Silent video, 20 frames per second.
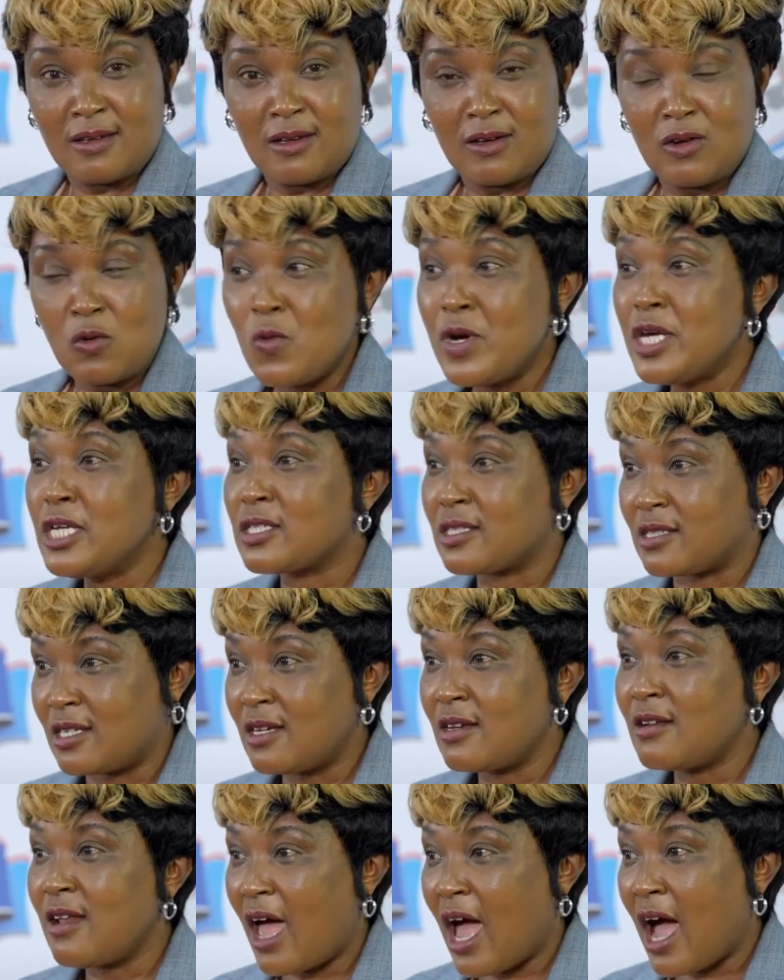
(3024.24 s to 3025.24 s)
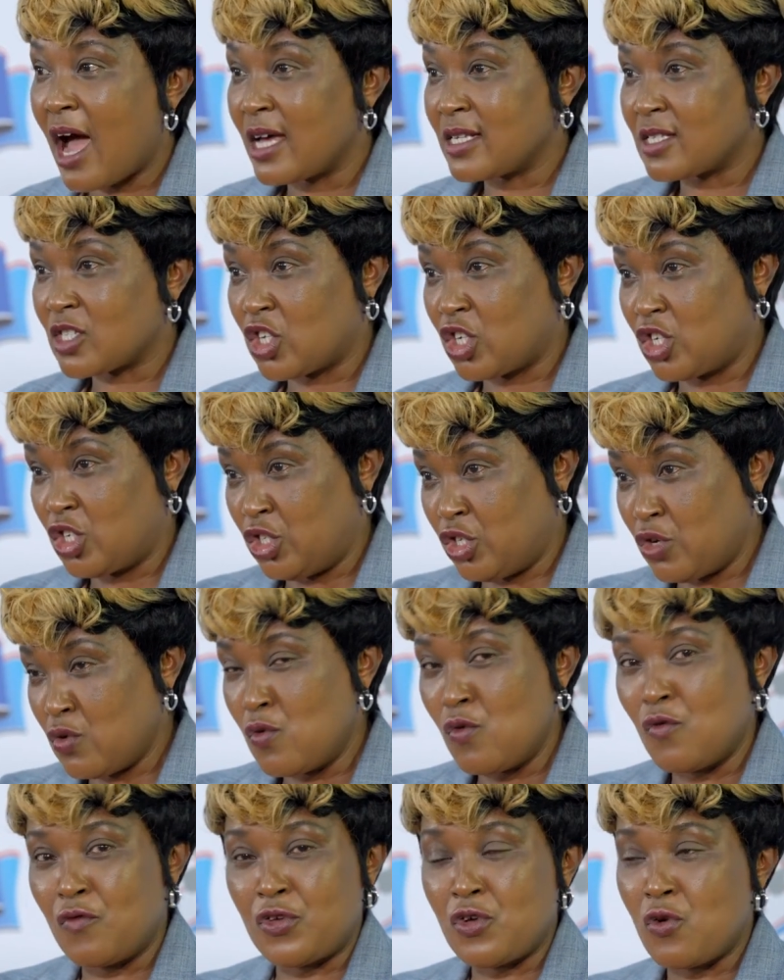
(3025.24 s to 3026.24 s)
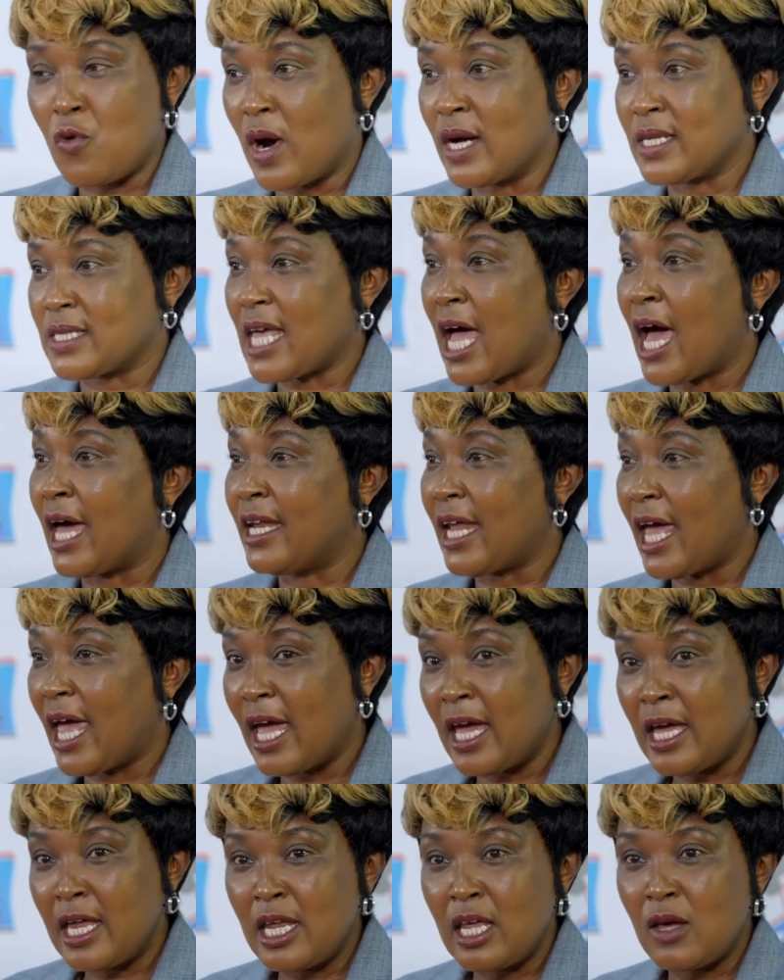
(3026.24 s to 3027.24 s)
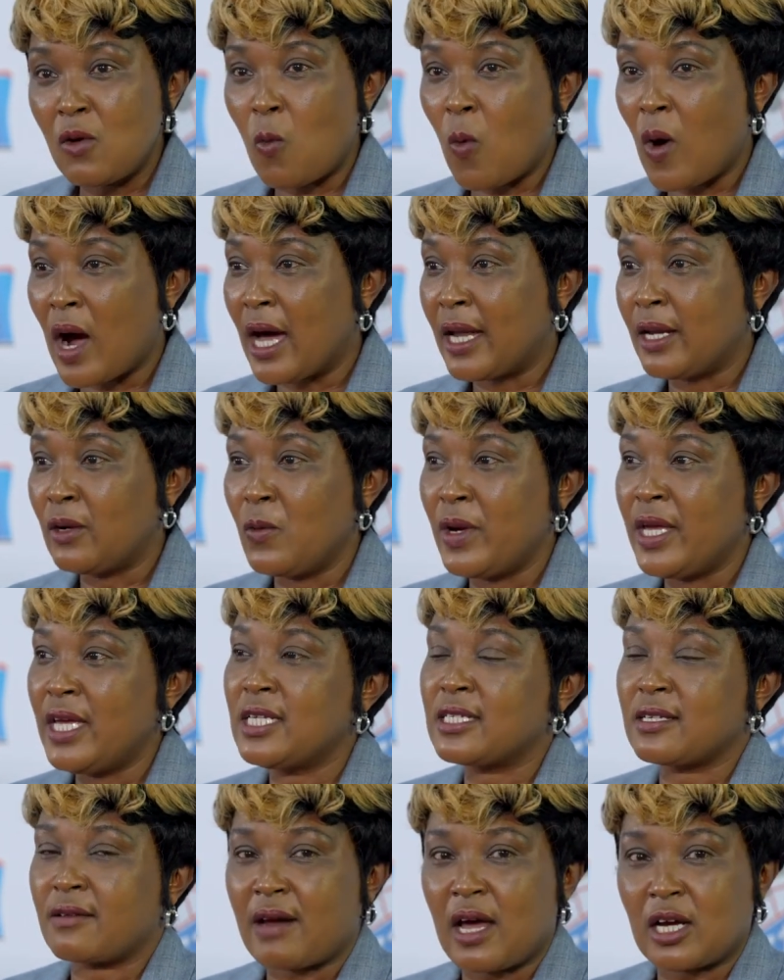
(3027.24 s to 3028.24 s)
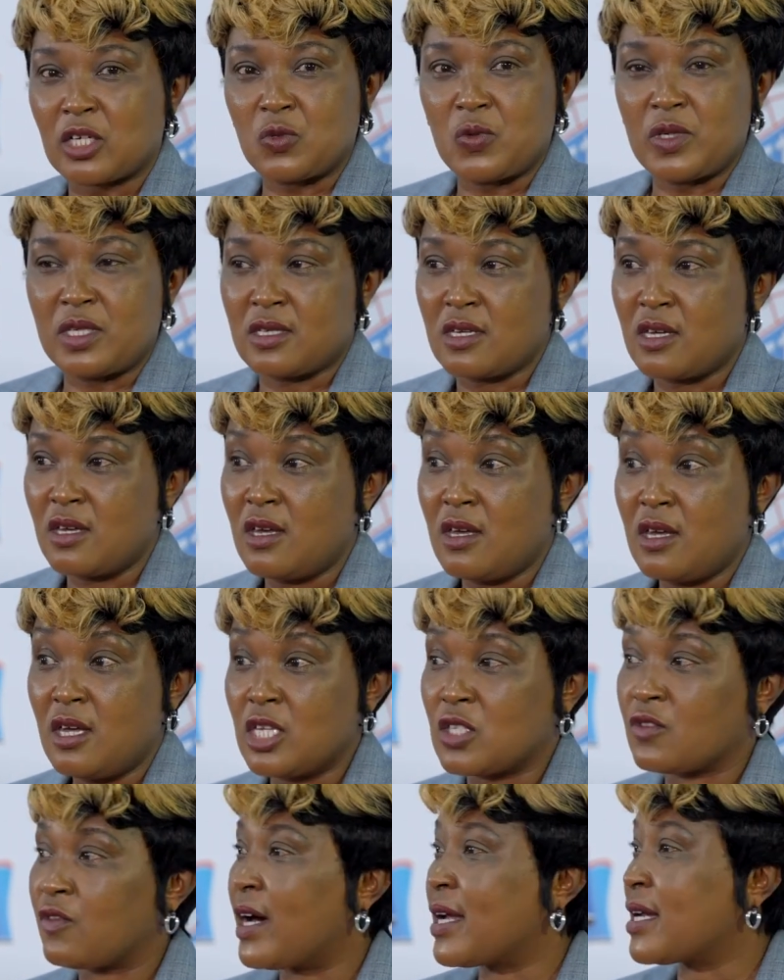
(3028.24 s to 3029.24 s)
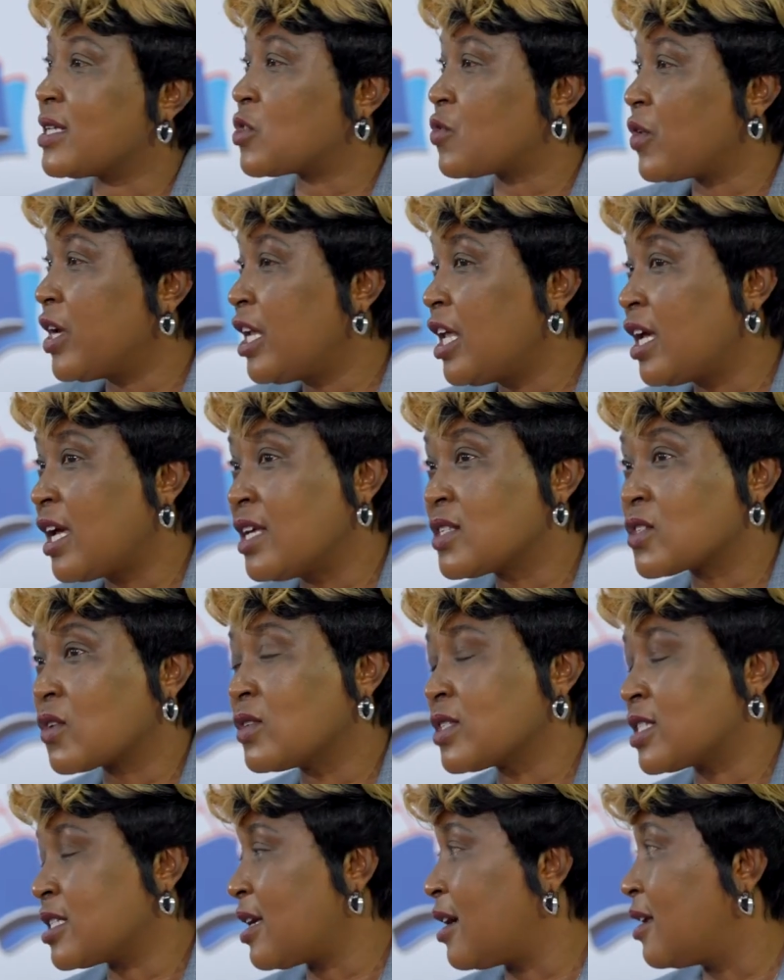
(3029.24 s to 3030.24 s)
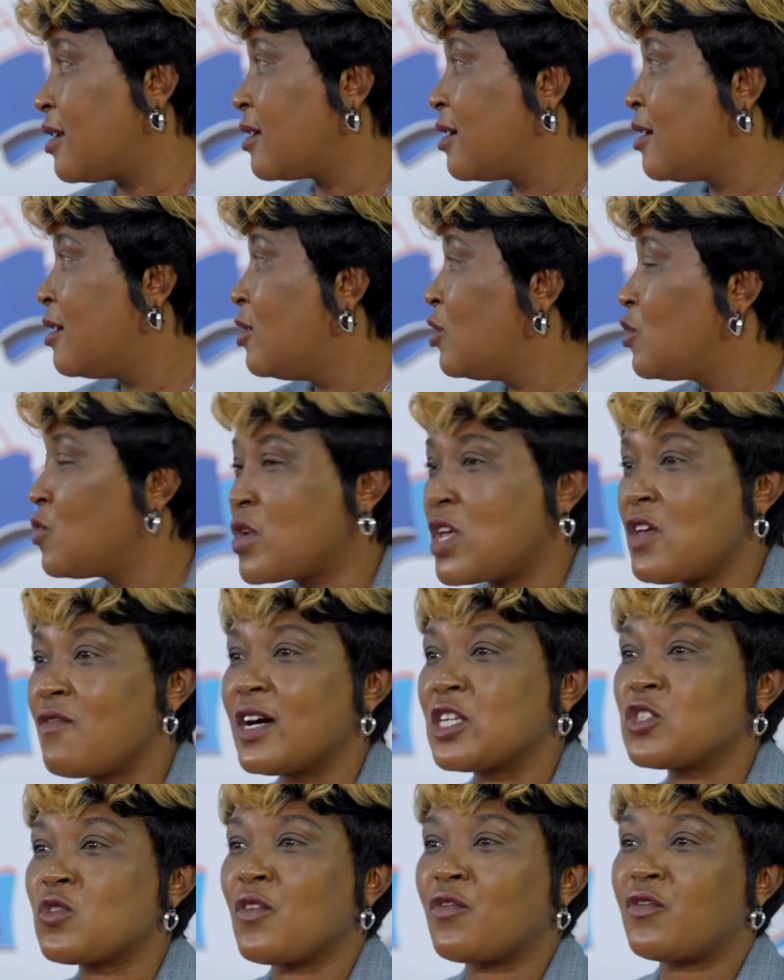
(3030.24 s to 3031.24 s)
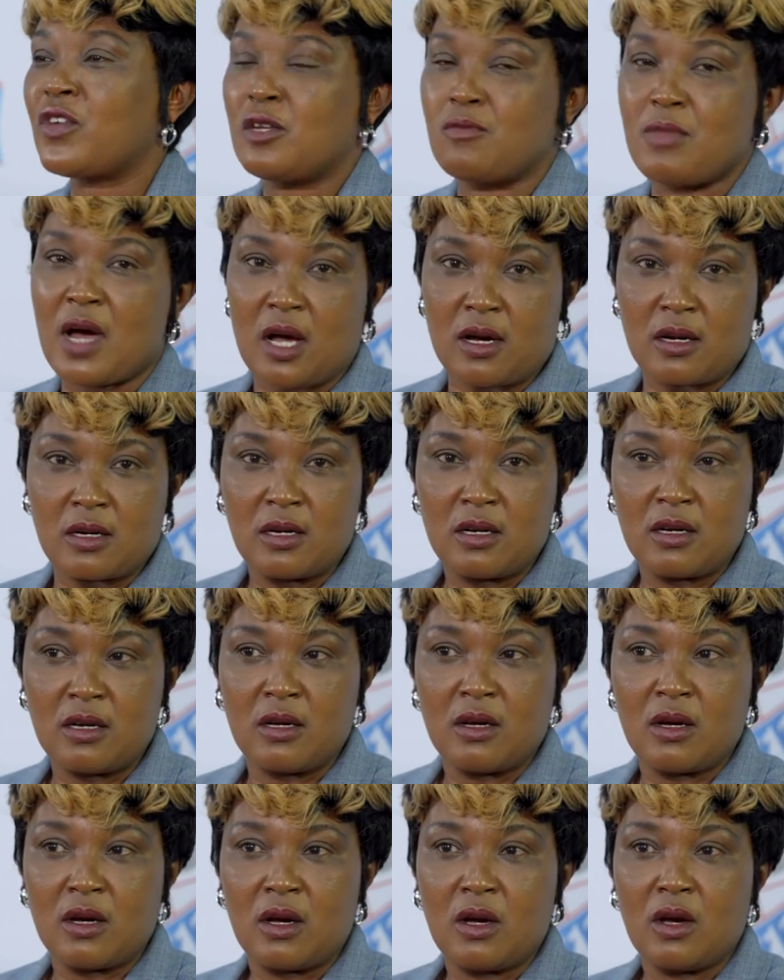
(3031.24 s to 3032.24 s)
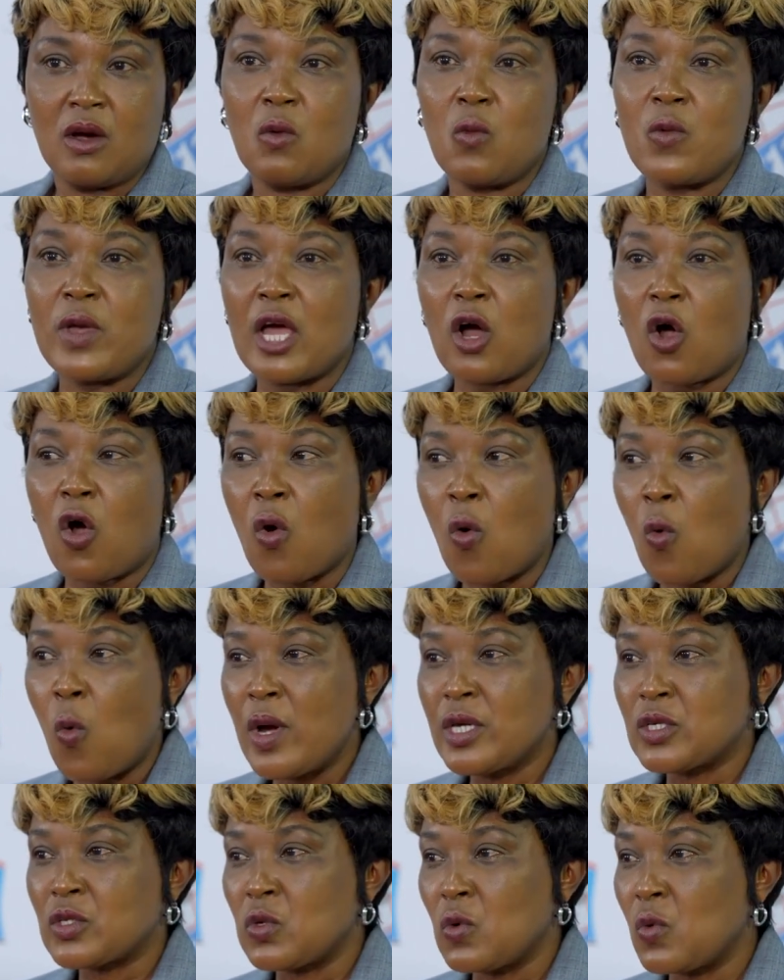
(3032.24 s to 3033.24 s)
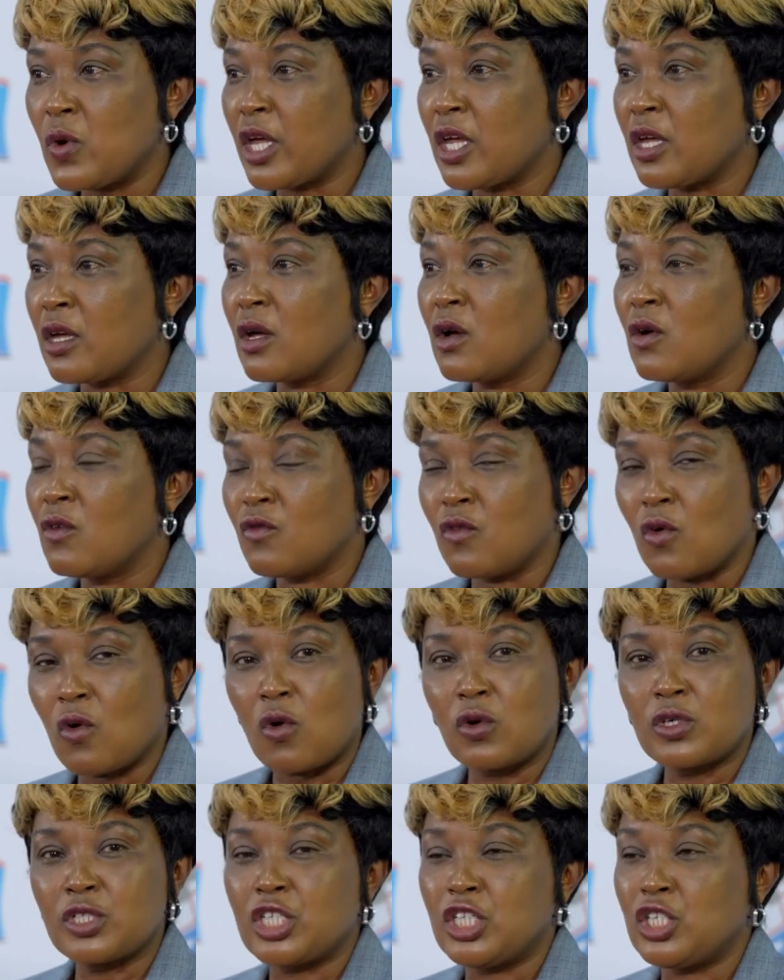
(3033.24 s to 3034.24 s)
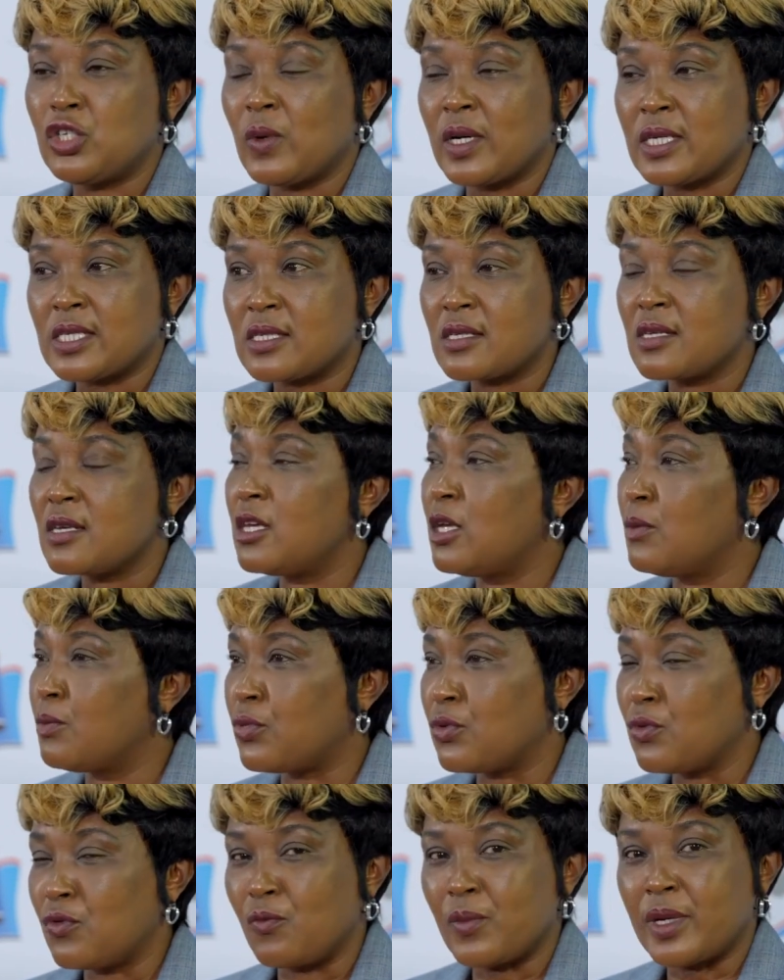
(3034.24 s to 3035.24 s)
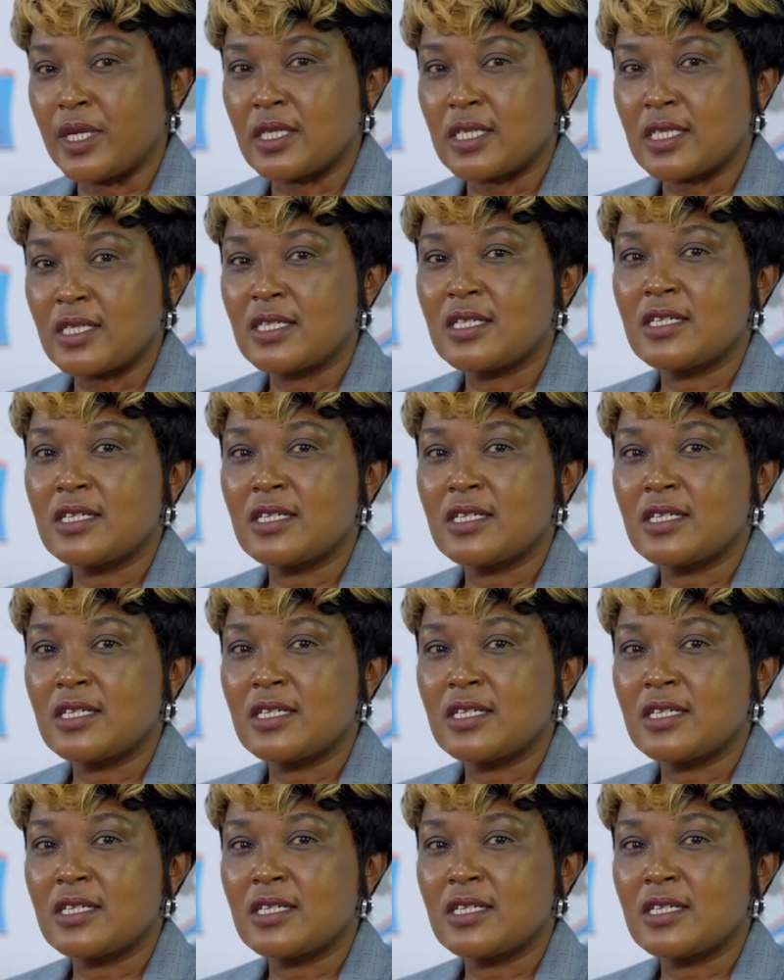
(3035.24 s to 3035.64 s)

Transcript: we still ask you viewers and anyone we interact with as far as training is concerned to give us your feedback. We are always looking for continuous improvement.